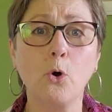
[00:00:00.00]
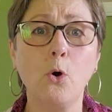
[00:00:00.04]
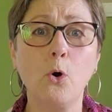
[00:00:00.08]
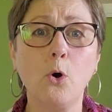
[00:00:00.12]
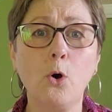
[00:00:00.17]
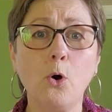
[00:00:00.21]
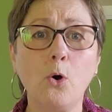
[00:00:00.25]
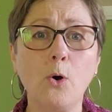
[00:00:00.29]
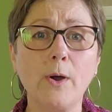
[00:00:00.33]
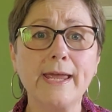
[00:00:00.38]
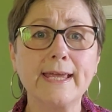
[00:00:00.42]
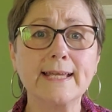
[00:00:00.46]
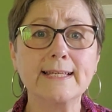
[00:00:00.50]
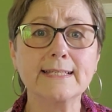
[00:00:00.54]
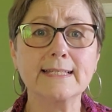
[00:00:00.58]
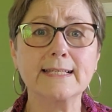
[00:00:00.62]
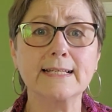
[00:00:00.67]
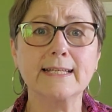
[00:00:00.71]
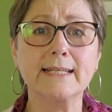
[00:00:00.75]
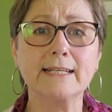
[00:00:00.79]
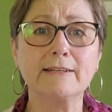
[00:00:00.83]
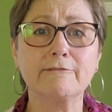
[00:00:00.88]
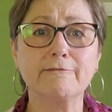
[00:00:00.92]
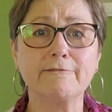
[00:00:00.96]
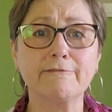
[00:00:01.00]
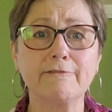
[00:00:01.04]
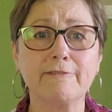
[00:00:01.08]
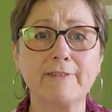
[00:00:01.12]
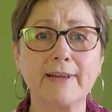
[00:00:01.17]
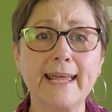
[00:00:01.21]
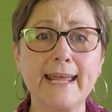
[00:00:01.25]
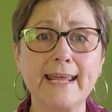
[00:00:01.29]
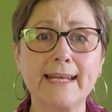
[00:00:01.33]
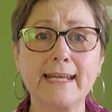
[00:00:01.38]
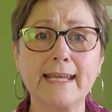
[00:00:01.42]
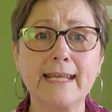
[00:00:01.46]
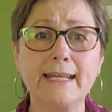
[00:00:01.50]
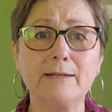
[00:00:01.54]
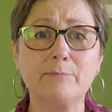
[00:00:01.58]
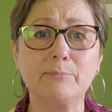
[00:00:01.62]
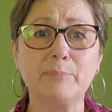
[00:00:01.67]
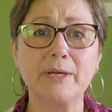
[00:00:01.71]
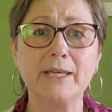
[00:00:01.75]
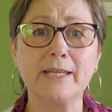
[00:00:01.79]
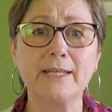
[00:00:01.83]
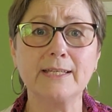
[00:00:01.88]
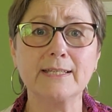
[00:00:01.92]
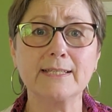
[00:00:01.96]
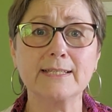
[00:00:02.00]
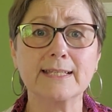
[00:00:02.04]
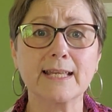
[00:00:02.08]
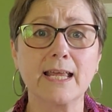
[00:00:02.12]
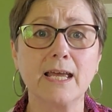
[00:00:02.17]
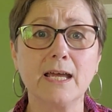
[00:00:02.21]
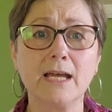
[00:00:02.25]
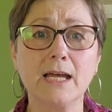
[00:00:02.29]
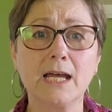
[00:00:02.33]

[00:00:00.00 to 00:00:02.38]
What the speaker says: oh, excellent, flat head pins.